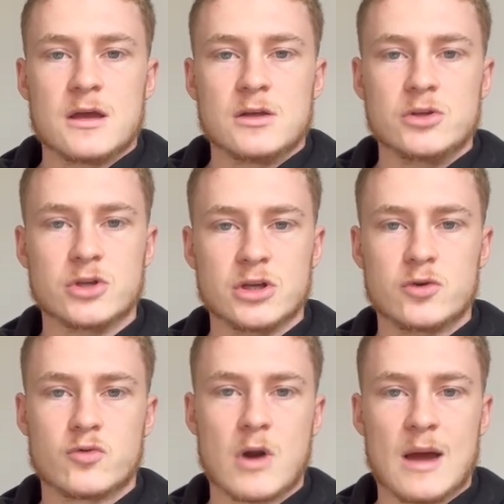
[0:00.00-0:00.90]
you
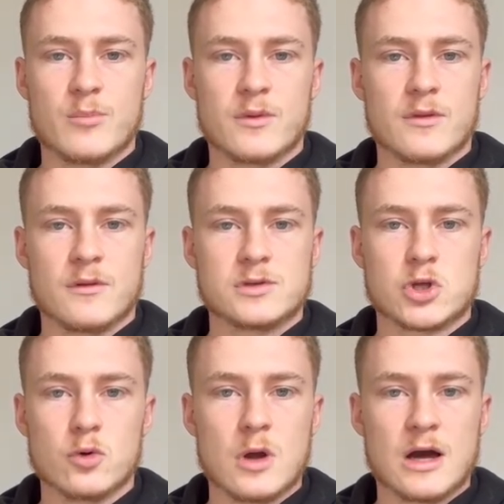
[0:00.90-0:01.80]
can grab
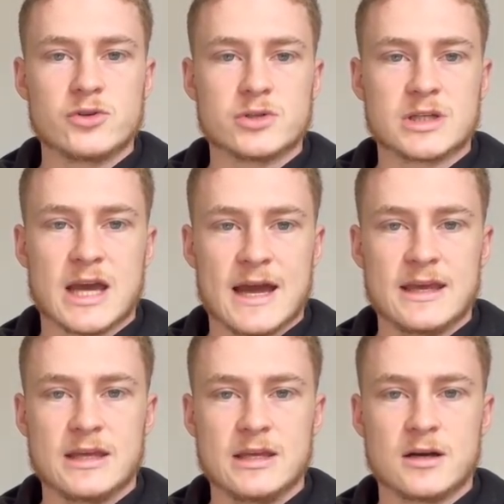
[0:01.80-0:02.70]

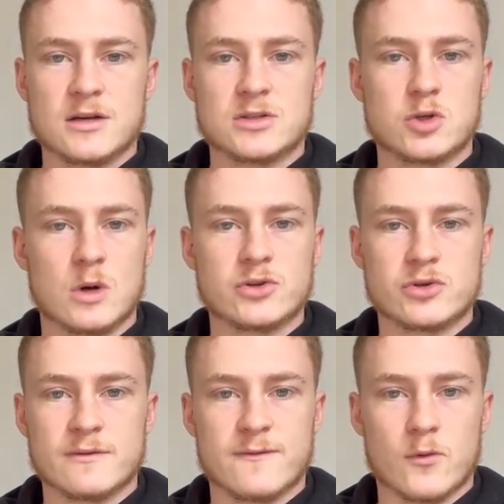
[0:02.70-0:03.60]
200k here,
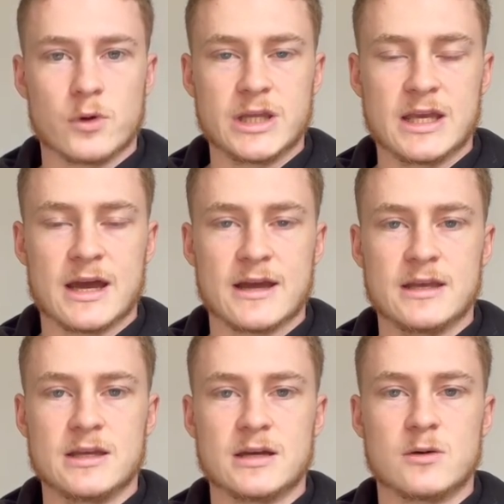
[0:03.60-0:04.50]
240k
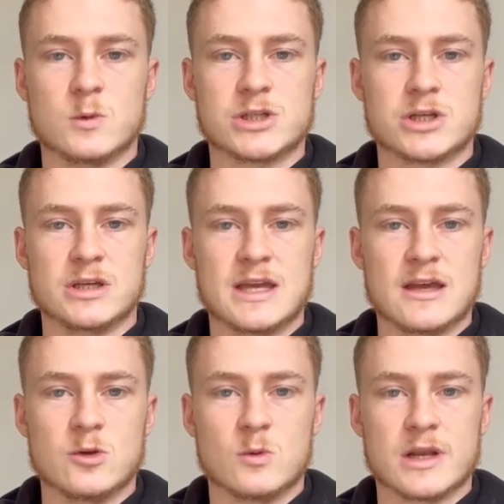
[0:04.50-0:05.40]
here, which can
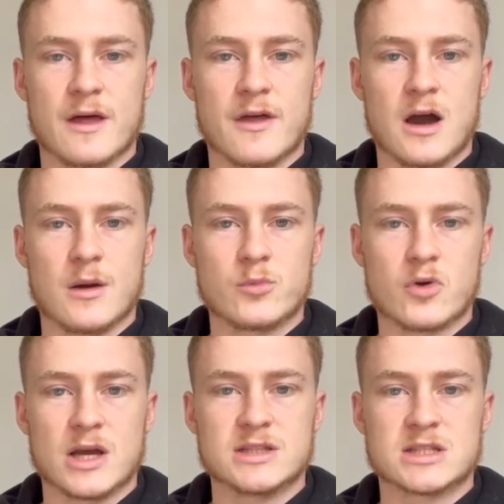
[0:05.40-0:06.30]
get you another
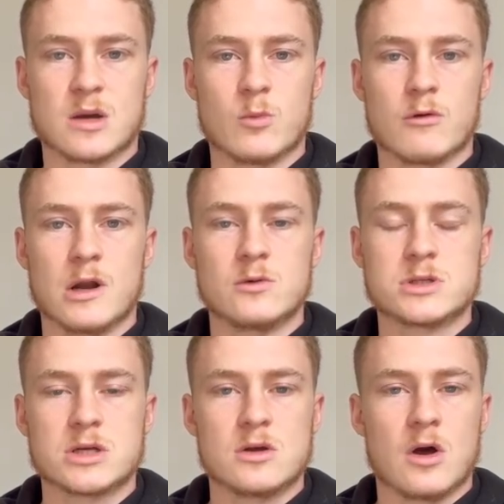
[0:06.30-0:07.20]
upgrade somewhere
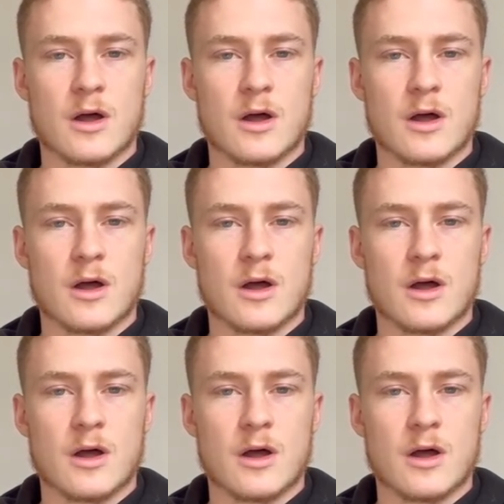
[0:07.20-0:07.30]
else.